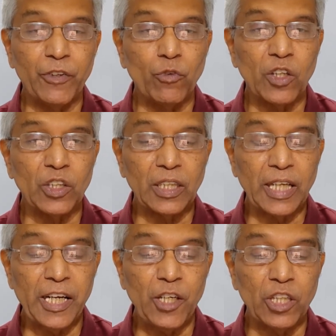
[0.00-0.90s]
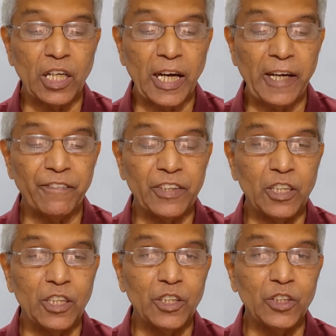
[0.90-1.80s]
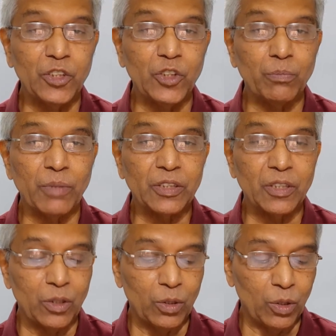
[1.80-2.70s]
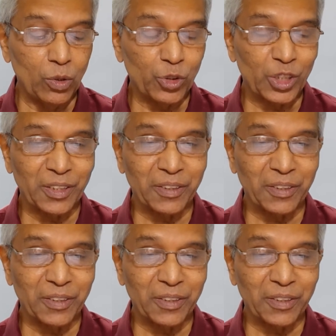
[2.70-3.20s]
you want to gain your life, you must lose it.